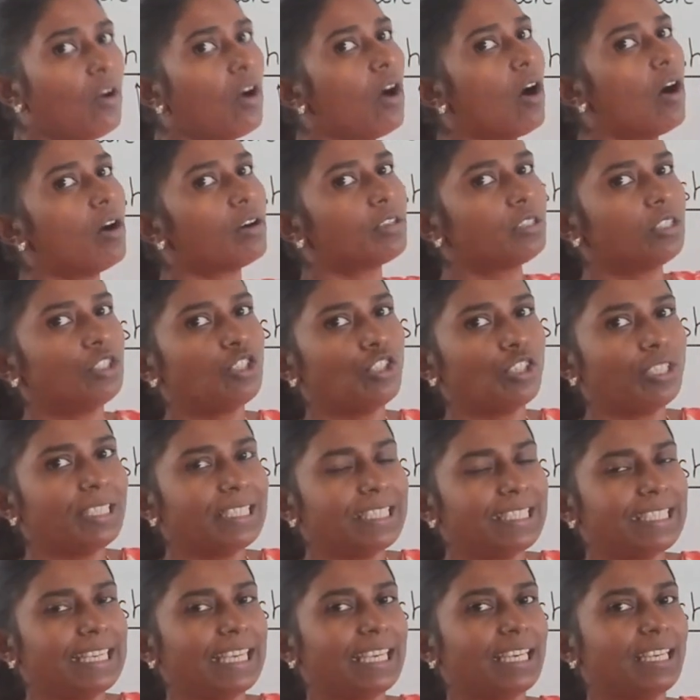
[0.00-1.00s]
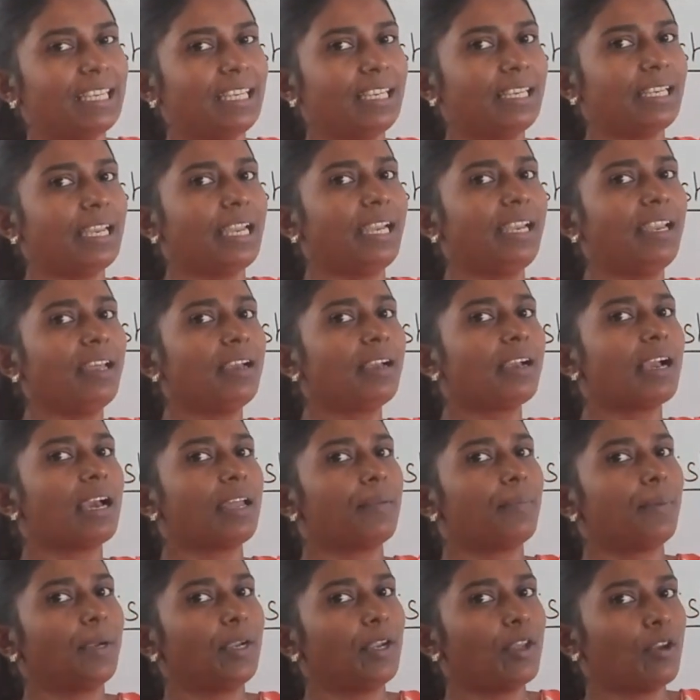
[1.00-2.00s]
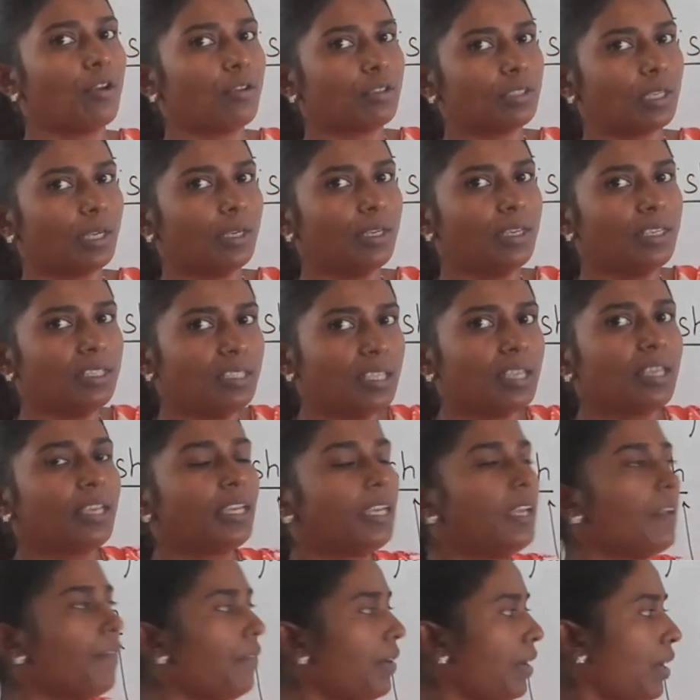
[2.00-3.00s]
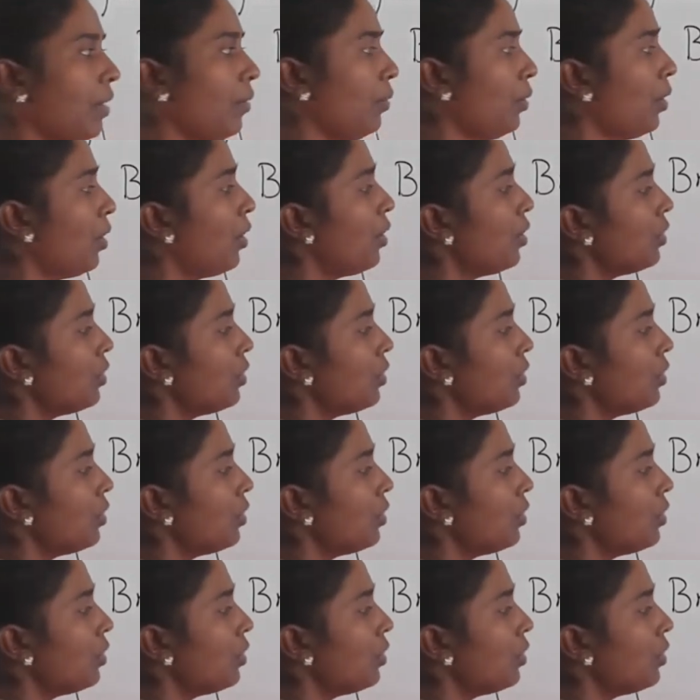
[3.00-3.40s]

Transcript: oxygen is taken in and carbon dioxide is given out.